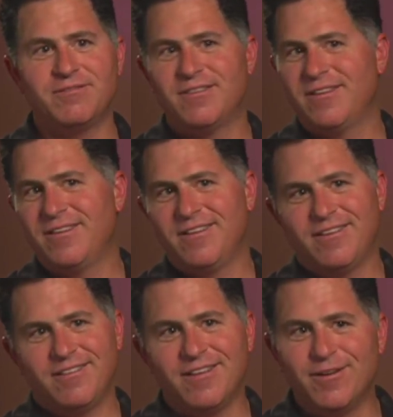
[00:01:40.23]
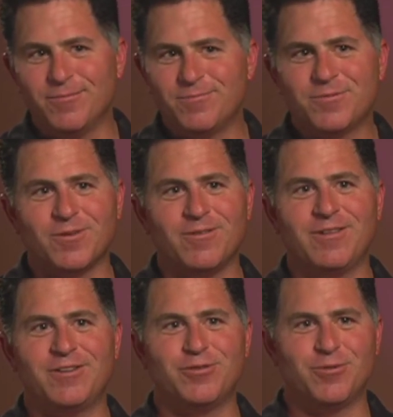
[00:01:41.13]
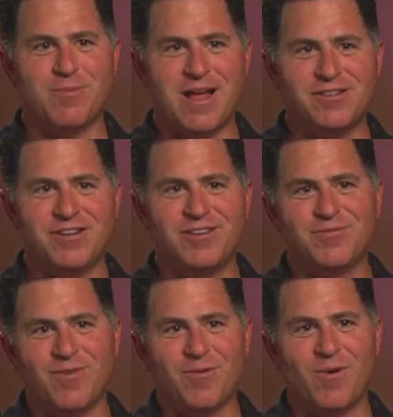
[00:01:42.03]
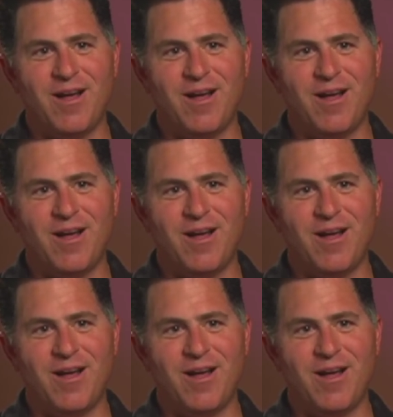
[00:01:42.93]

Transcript: and you know sort of let your imagination run